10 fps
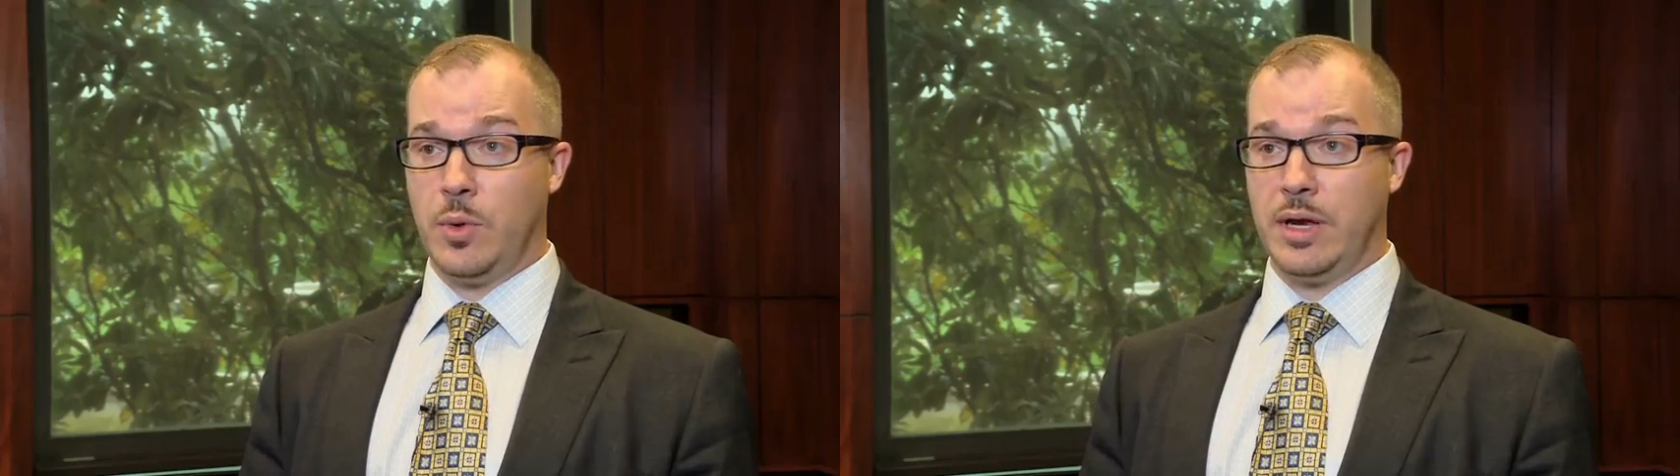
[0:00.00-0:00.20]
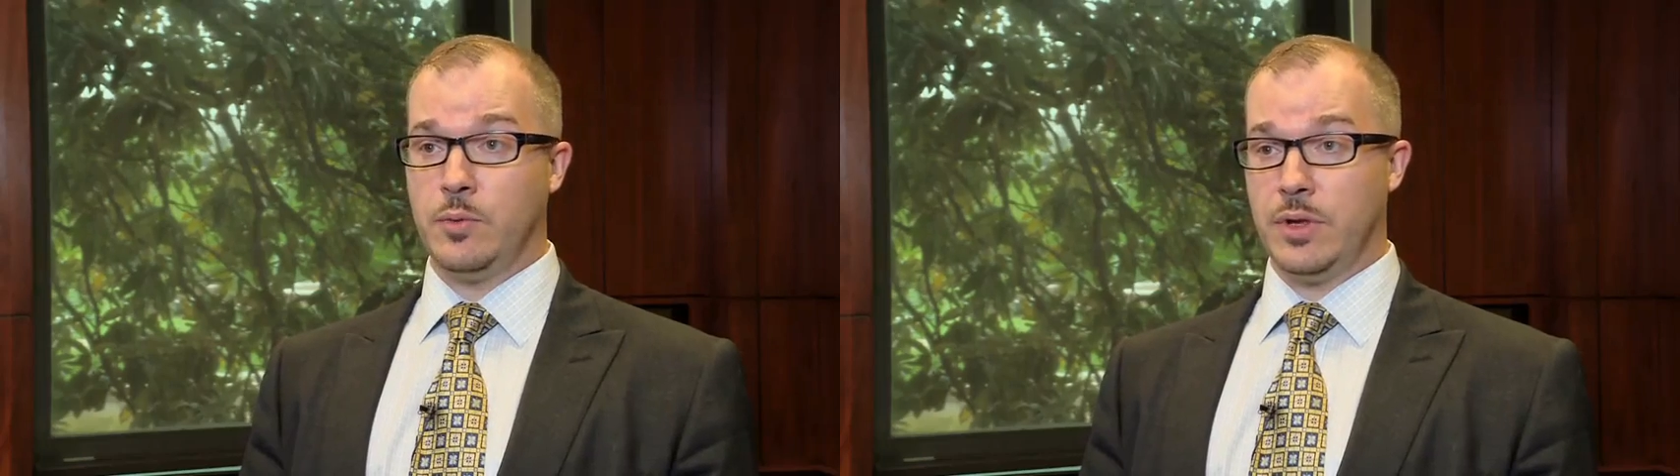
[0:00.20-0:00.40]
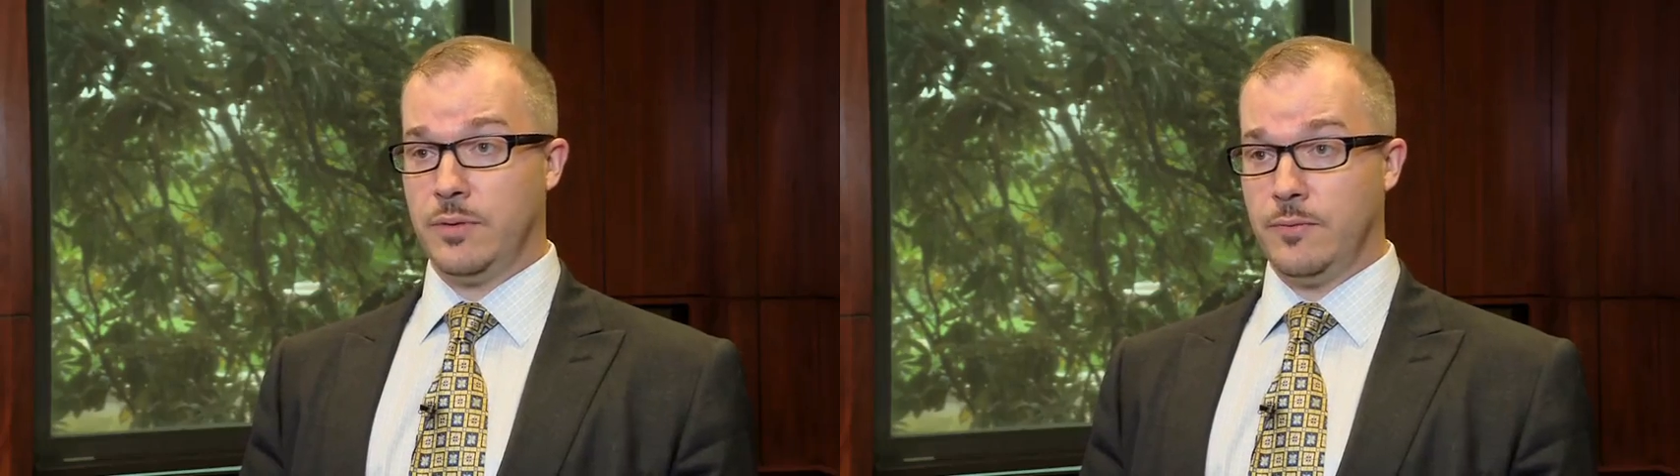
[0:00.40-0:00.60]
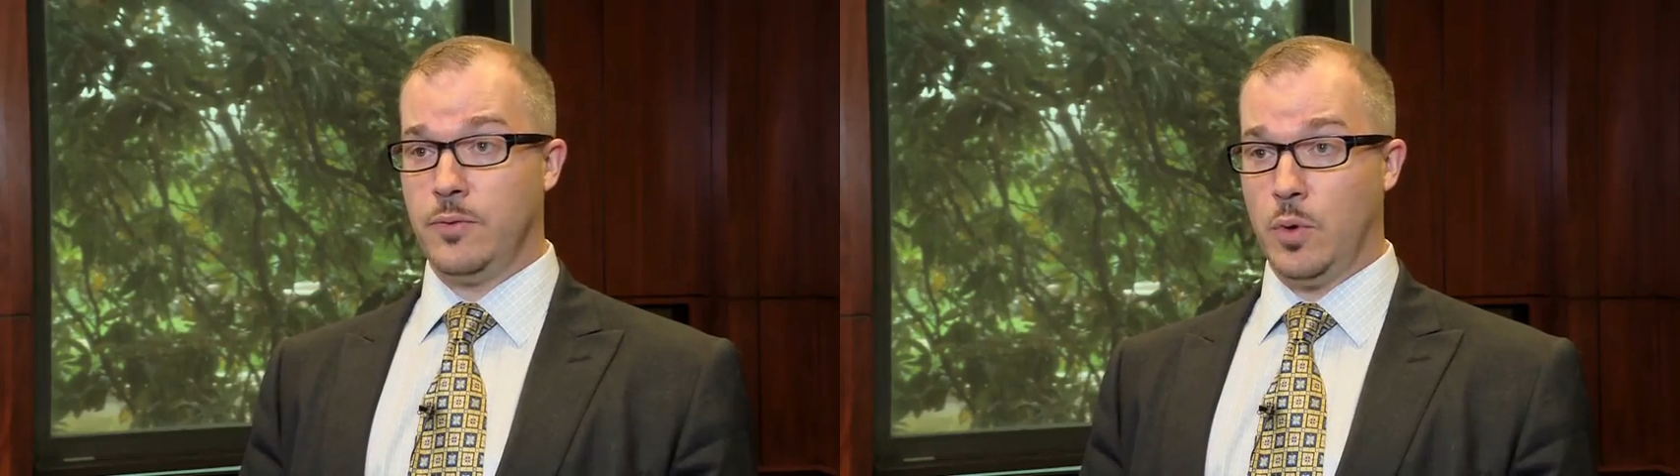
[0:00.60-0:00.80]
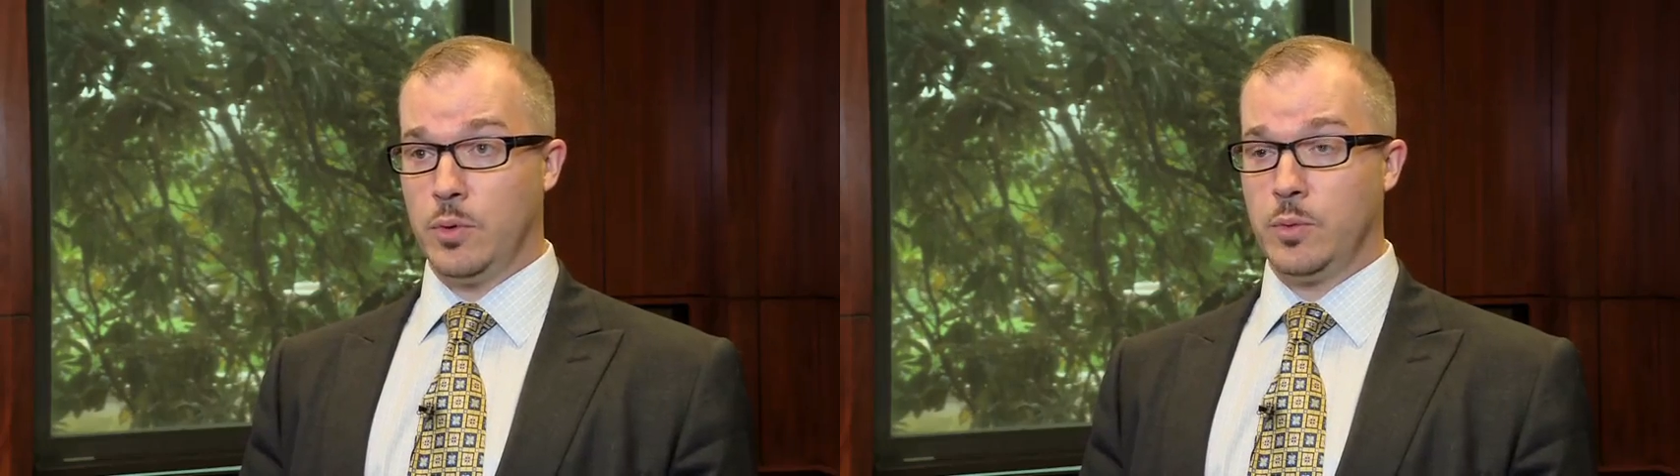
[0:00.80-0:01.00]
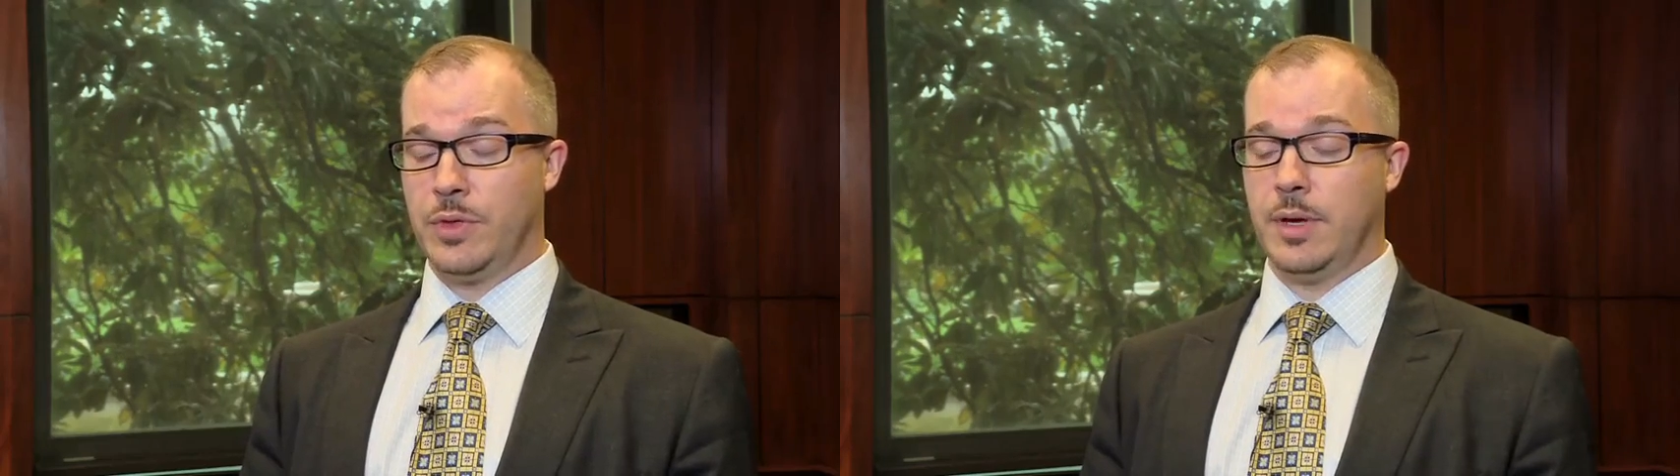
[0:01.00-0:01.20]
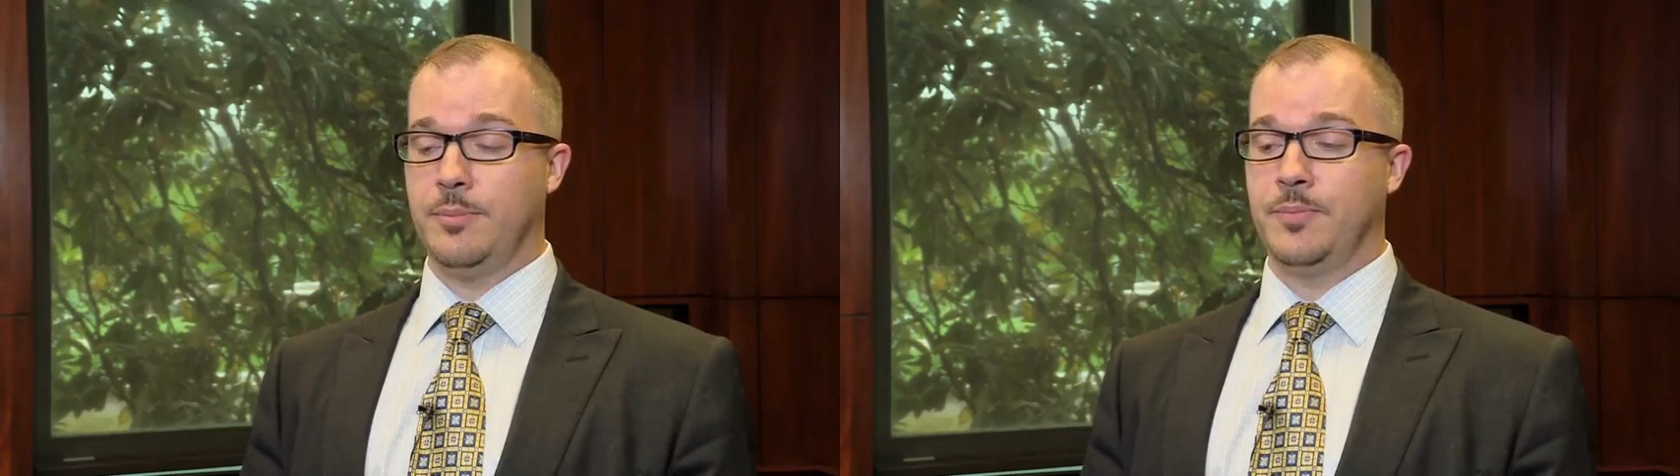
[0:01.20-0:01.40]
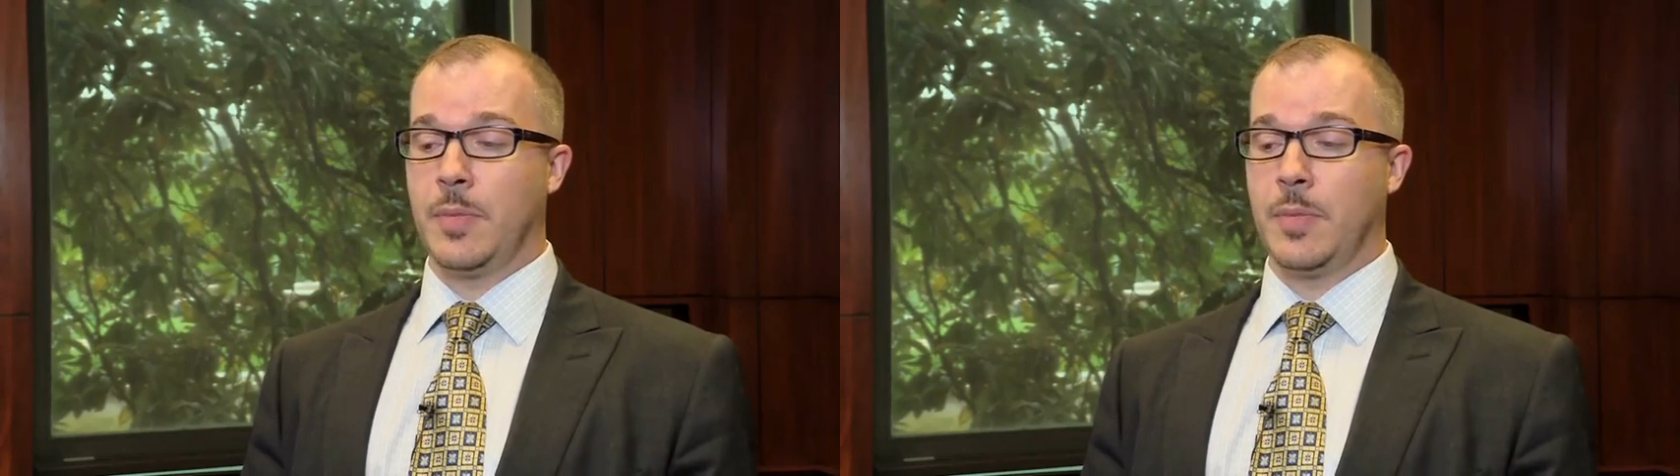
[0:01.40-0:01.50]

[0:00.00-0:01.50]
way forward with them?